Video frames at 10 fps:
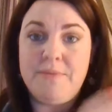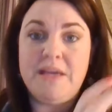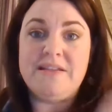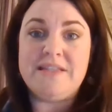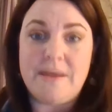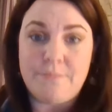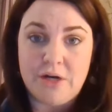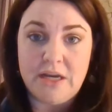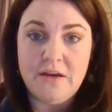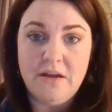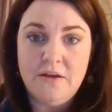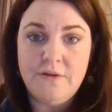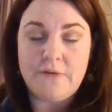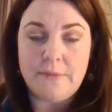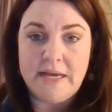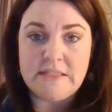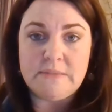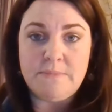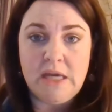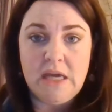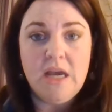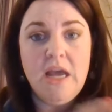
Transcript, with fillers: being separate from SP.